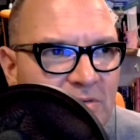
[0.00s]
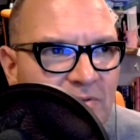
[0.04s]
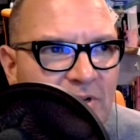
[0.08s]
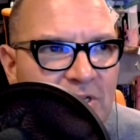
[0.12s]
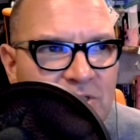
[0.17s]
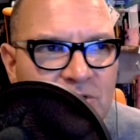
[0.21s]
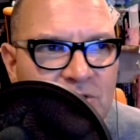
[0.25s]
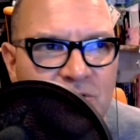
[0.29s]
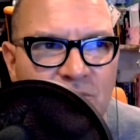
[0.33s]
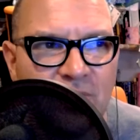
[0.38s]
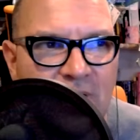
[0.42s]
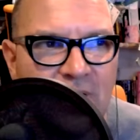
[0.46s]
of
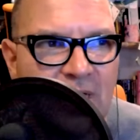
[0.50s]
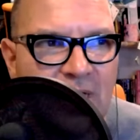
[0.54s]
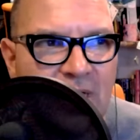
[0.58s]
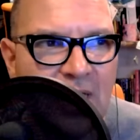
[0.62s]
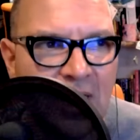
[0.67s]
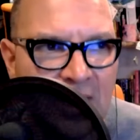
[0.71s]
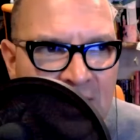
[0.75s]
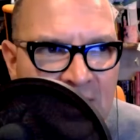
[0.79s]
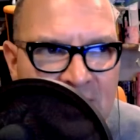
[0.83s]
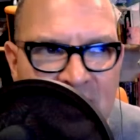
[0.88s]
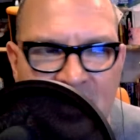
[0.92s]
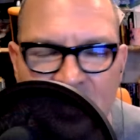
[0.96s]
history
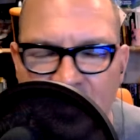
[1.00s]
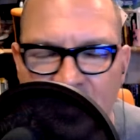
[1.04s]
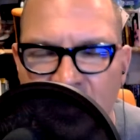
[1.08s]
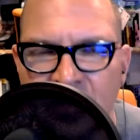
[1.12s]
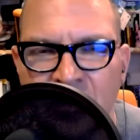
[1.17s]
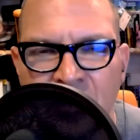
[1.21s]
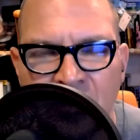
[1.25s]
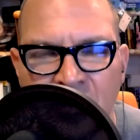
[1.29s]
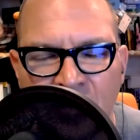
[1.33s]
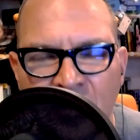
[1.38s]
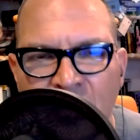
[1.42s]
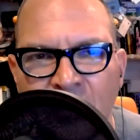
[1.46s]
exist
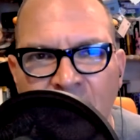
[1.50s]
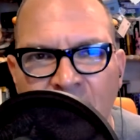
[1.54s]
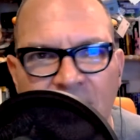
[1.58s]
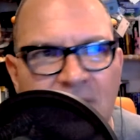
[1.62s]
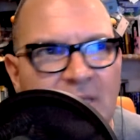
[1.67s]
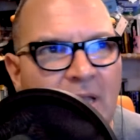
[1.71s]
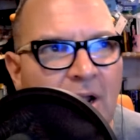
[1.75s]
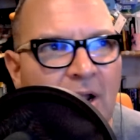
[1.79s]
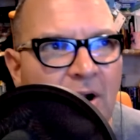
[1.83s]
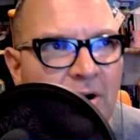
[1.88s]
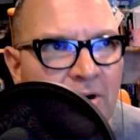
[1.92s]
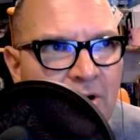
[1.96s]
too, but
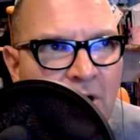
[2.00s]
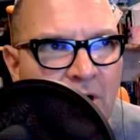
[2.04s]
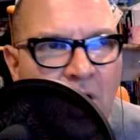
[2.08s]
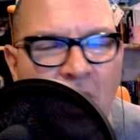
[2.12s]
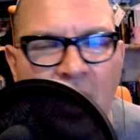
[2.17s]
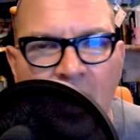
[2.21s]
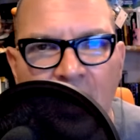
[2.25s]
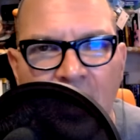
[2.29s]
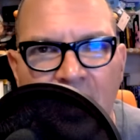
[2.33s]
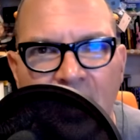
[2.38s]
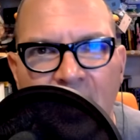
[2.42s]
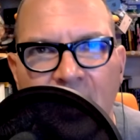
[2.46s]
they are
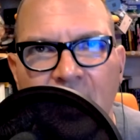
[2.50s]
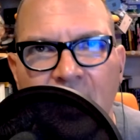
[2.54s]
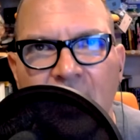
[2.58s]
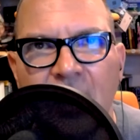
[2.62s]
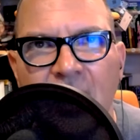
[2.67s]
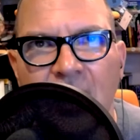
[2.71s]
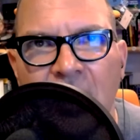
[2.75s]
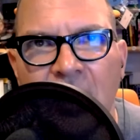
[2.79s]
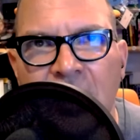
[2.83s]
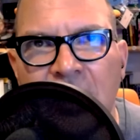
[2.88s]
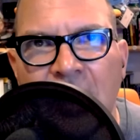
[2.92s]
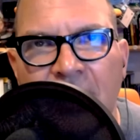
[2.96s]
not
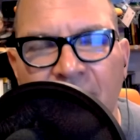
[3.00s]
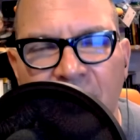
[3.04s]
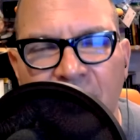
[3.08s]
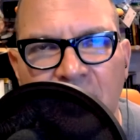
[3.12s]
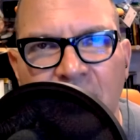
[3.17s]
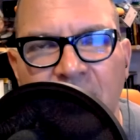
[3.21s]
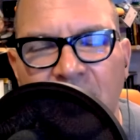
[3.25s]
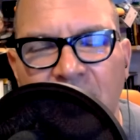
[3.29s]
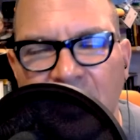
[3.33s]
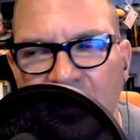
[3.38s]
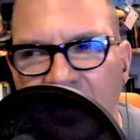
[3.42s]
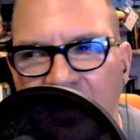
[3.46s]

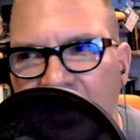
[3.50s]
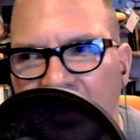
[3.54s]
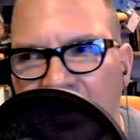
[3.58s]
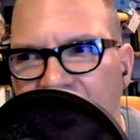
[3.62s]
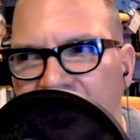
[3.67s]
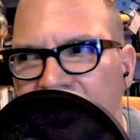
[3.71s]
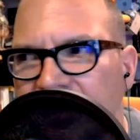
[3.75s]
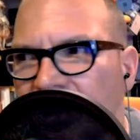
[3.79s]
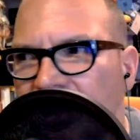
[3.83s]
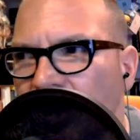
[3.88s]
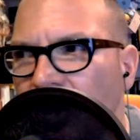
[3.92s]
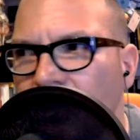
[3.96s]

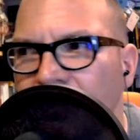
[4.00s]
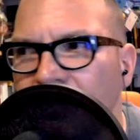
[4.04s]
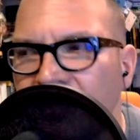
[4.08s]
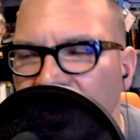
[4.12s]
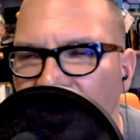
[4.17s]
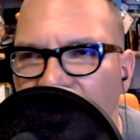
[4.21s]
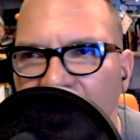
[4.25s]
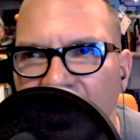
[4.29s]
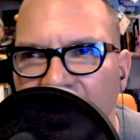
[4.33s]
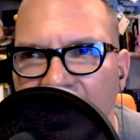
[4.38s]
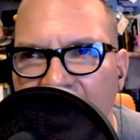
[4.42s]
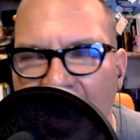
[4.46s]
inevitabilities. They are
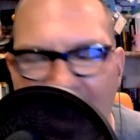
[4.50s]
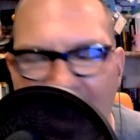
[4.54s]
merely